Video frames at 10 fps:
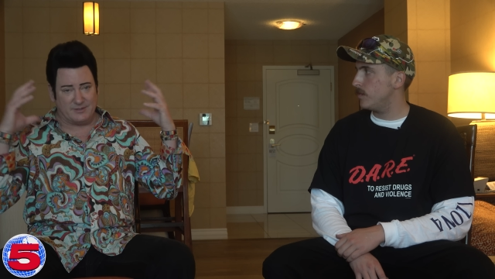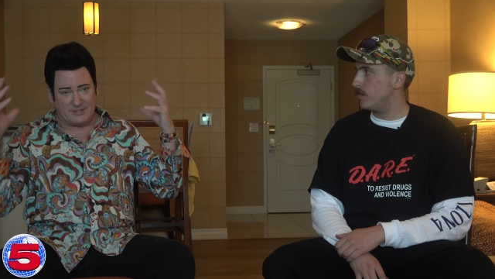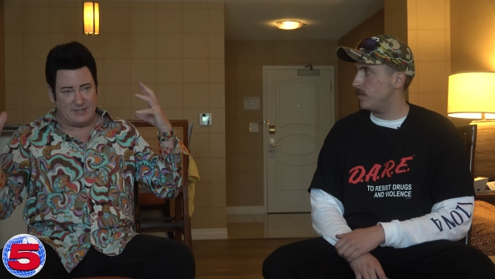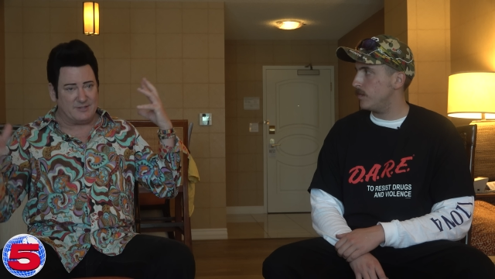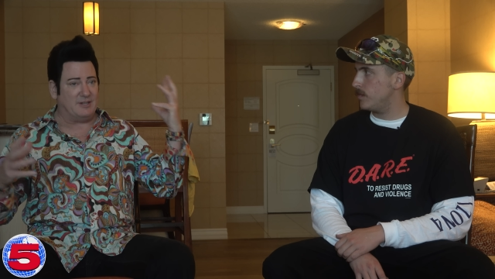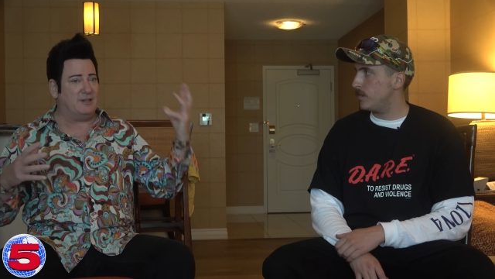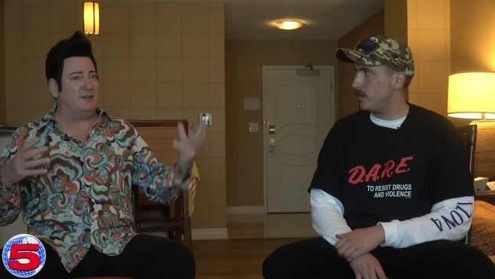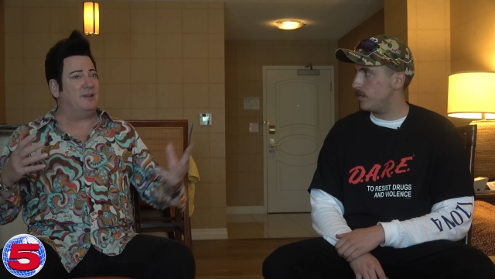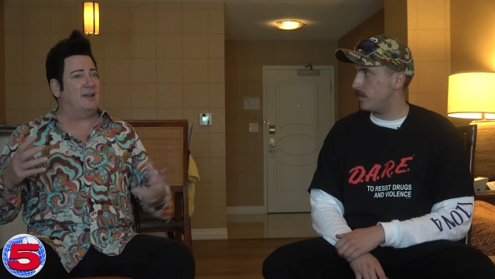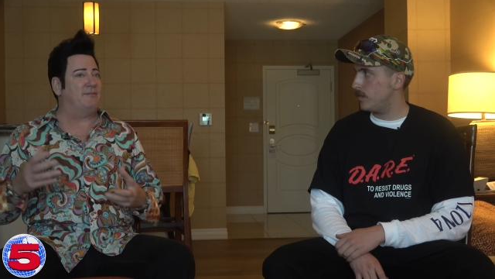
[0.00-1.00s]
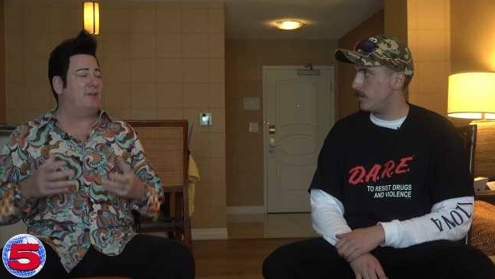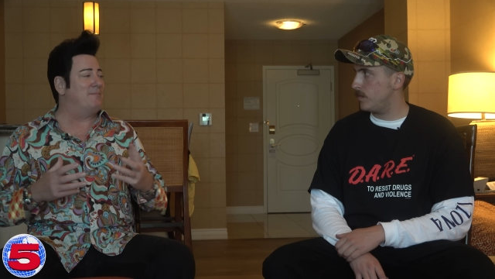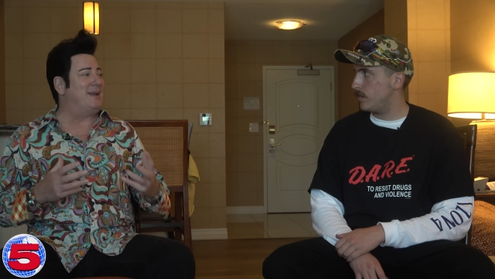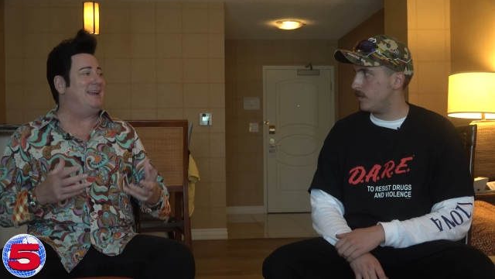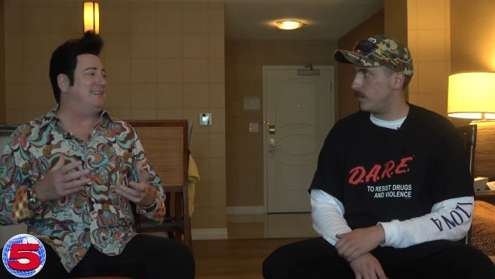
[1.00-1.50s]
Speaker 1: it's easy to have them
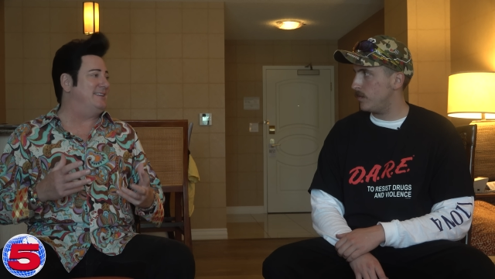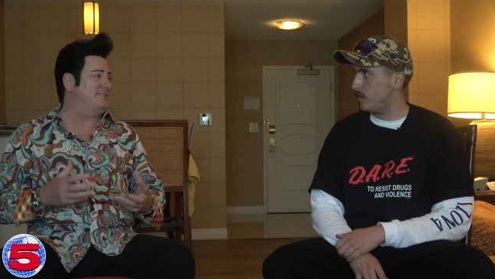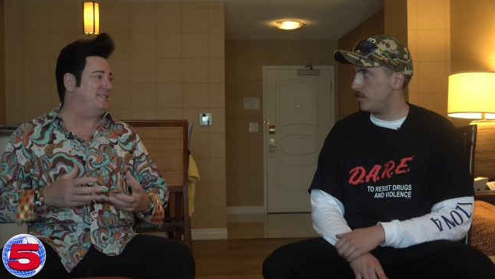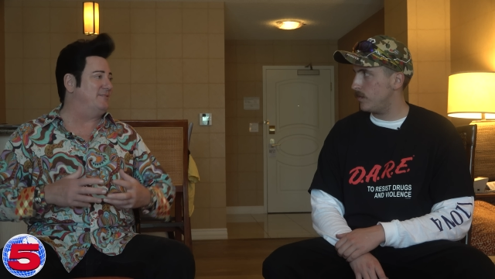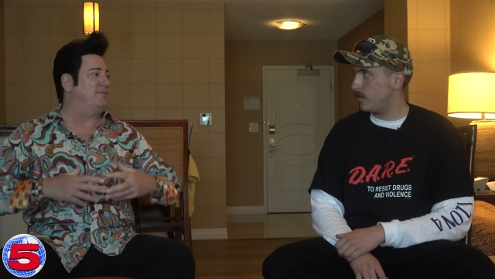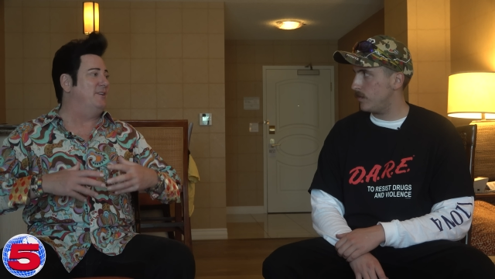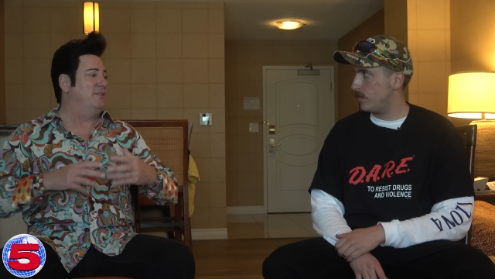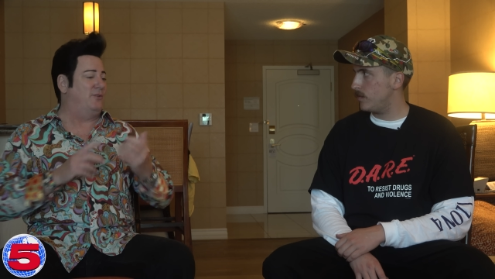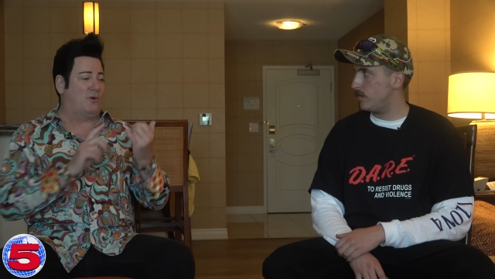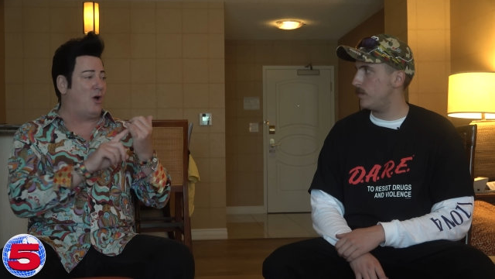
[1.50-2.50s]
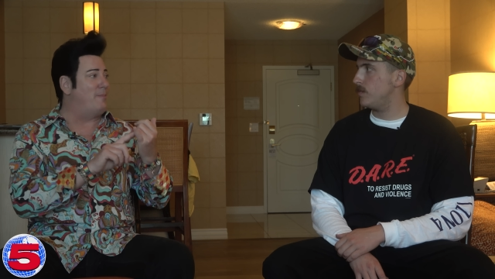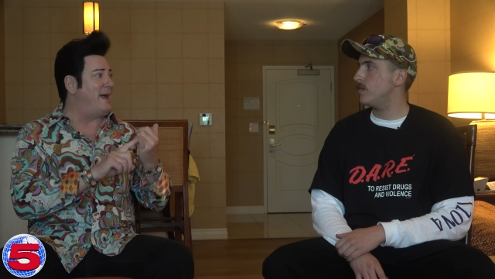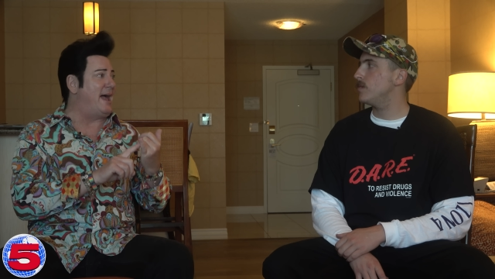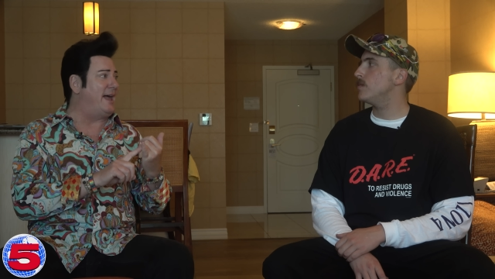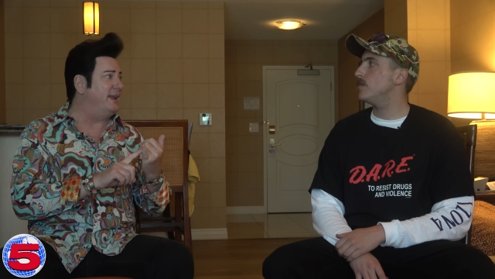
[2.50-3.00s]
painted as if they're all
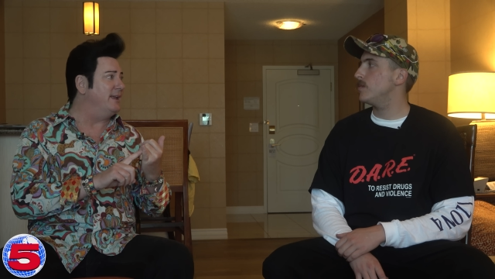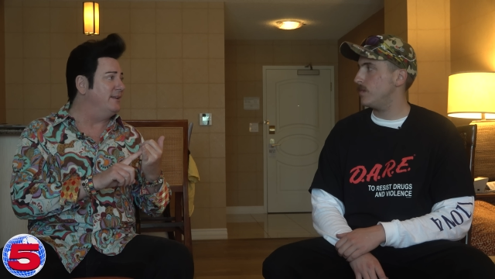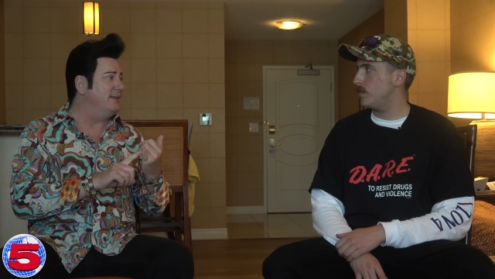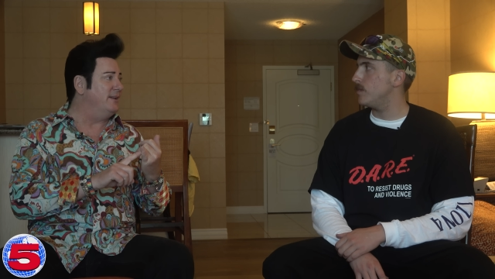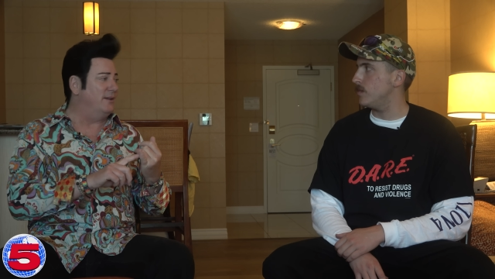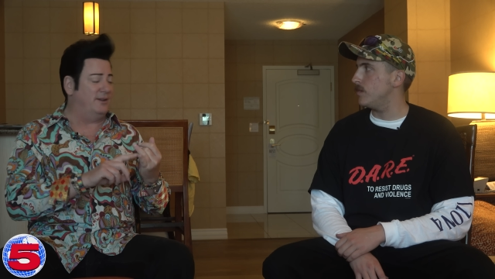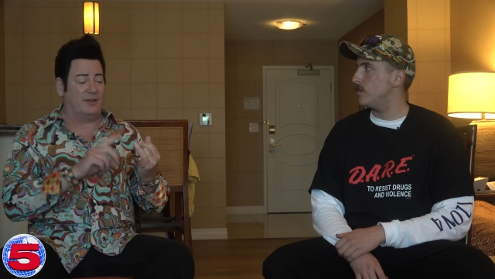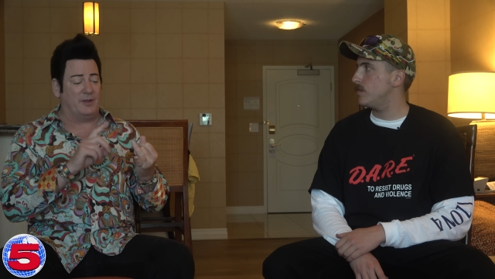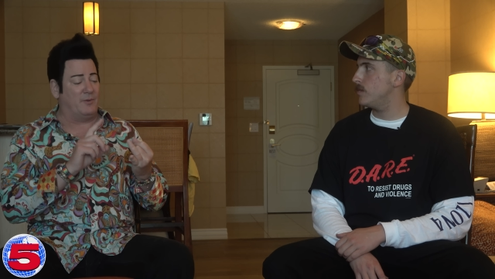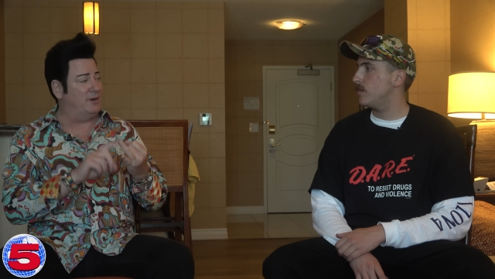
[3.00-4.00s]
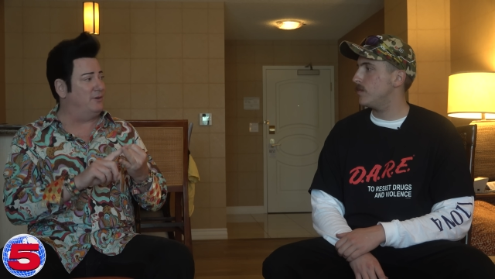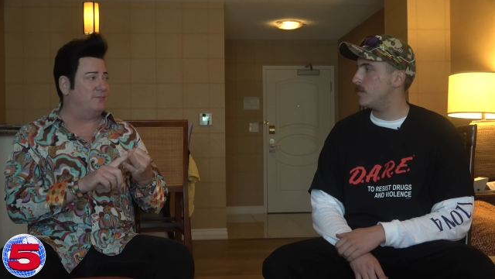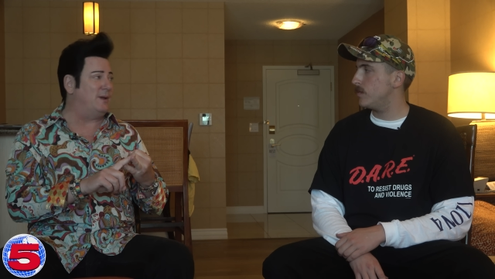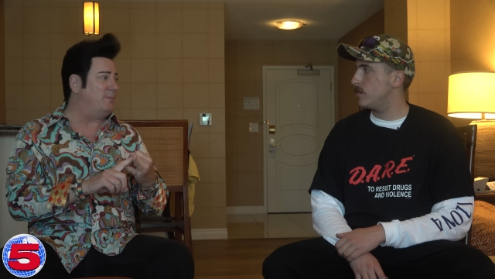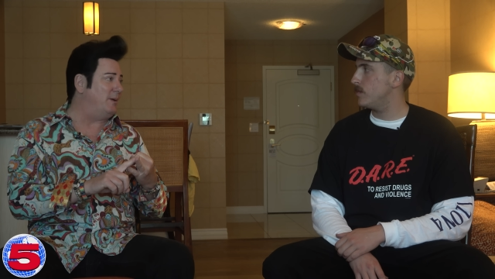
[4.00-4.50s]
bad and all they want to do is
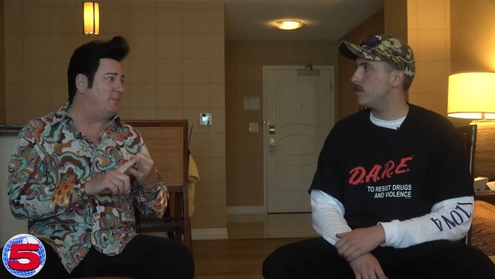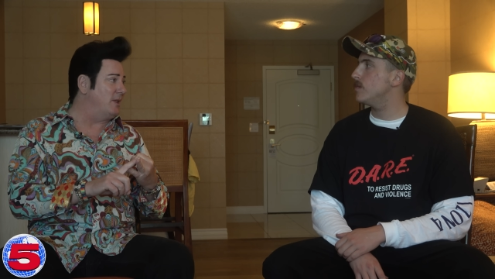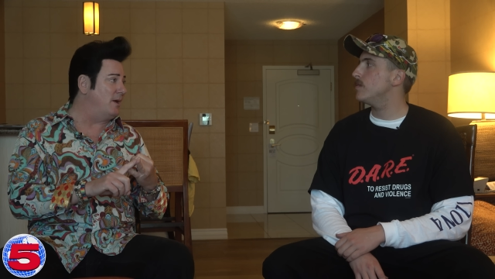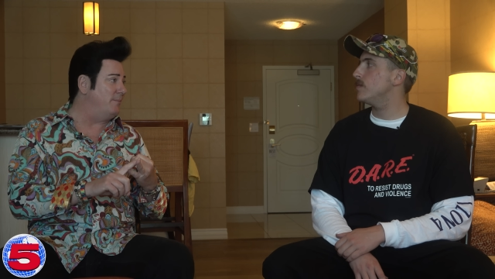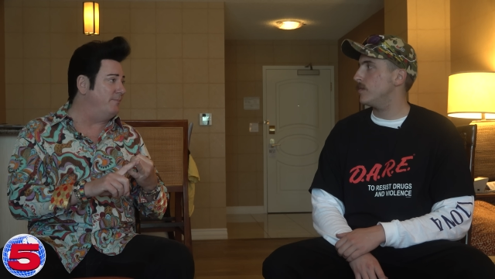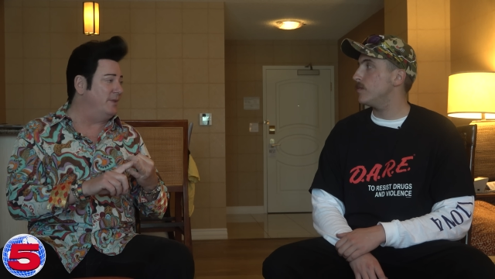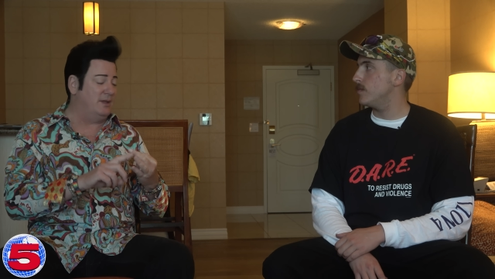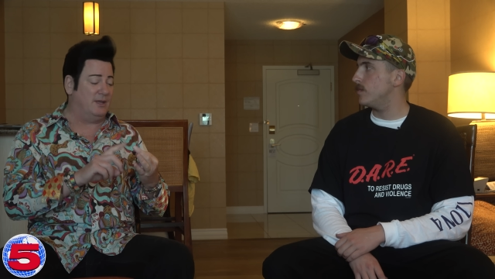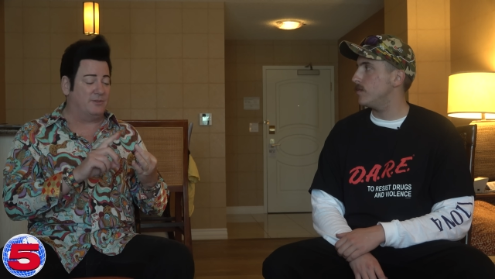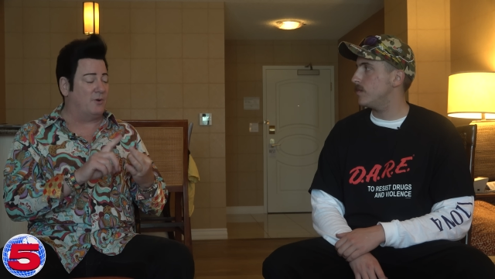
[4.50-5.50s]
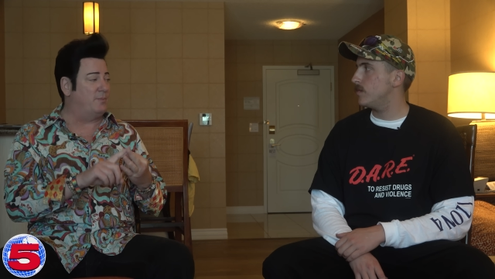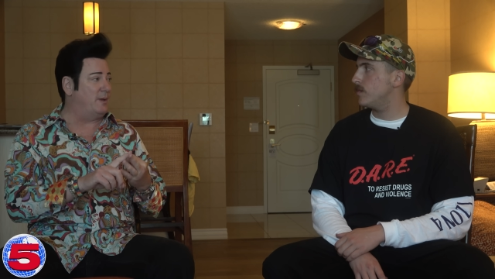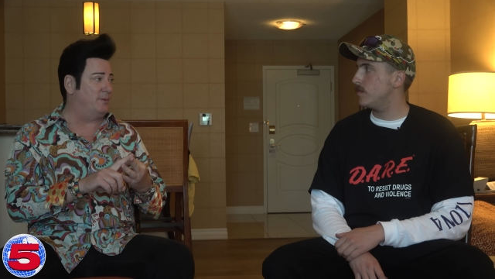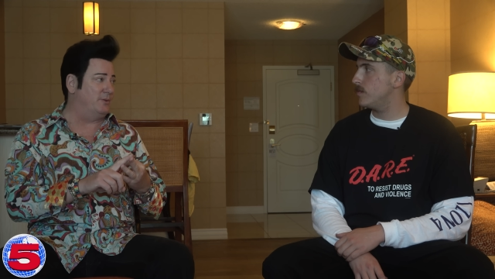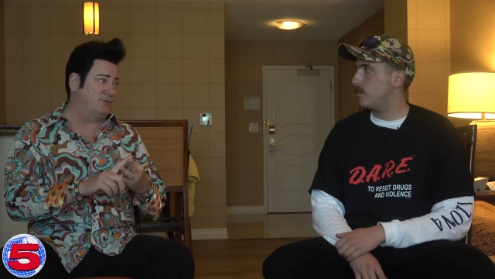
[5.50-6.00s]
beat people up and throw
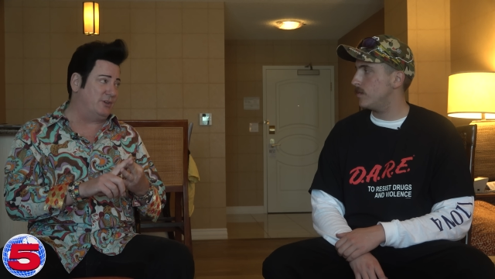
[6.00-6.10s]
people in